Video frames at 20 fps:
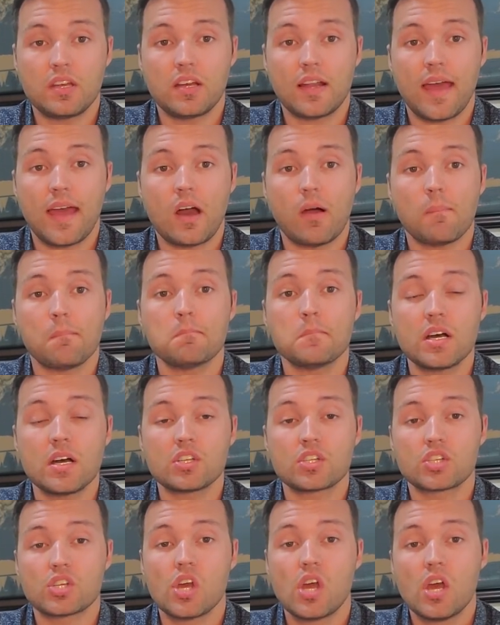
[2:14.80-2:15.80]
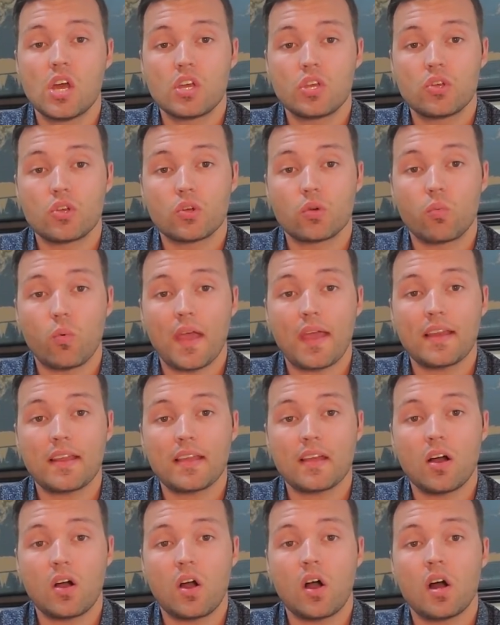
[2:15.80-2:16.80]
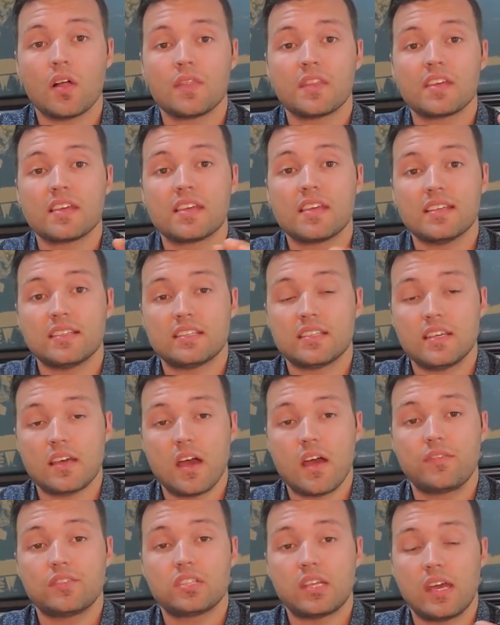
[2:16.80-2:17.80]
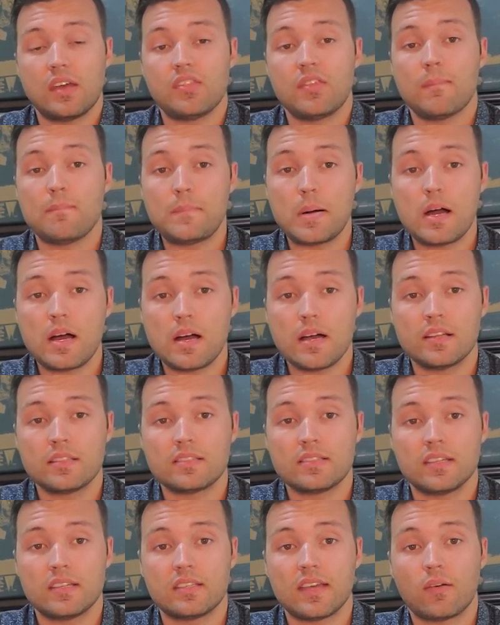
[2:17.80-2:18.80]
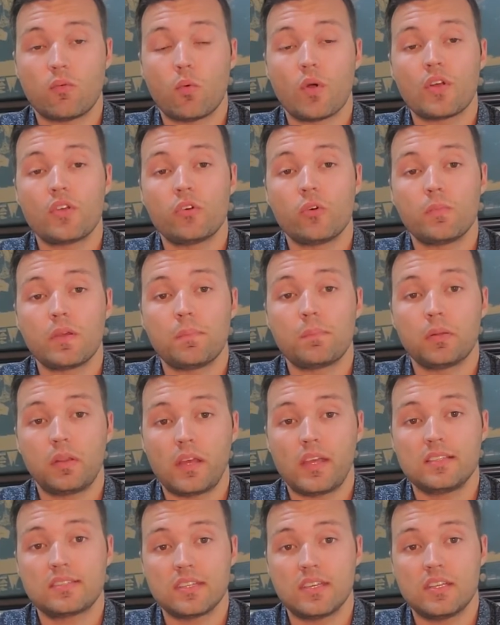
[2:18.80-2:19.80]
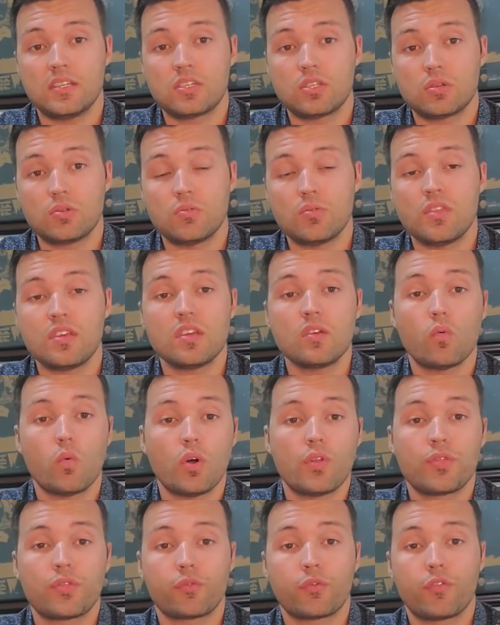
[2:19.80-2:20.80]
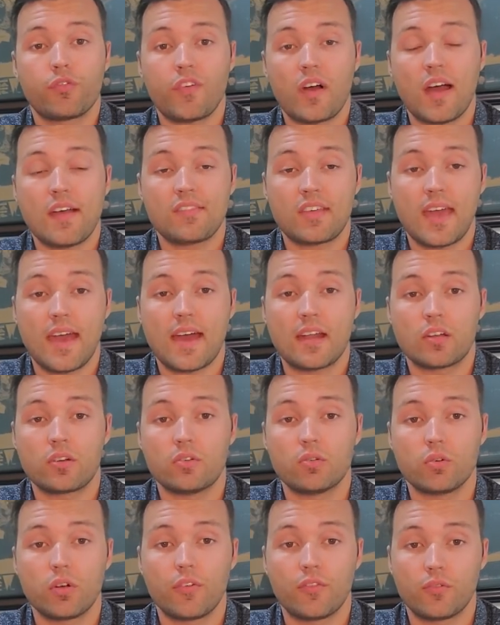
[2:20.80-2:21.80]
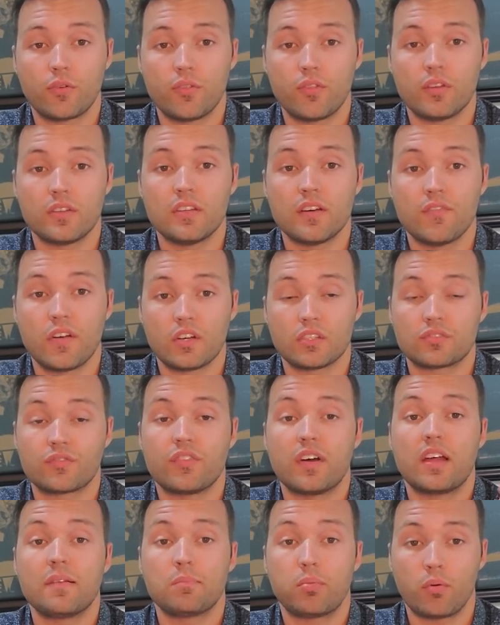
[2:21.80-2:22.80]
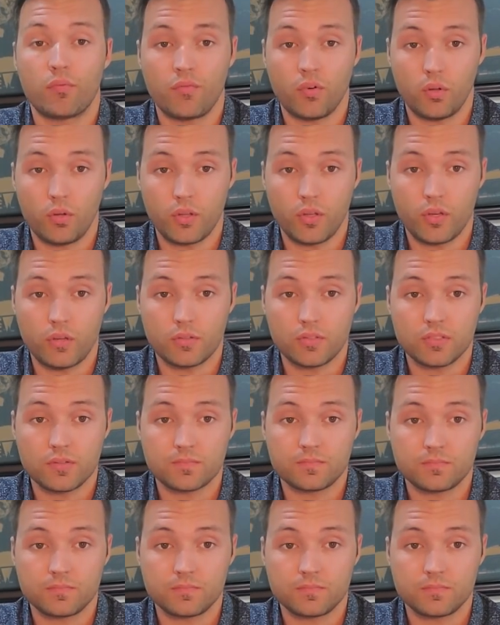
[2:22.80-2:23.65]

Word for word: on how much you're waiting on the ETFs and the bonds is where you'll be placed into the 1 through 5 category for the diversified portfolios.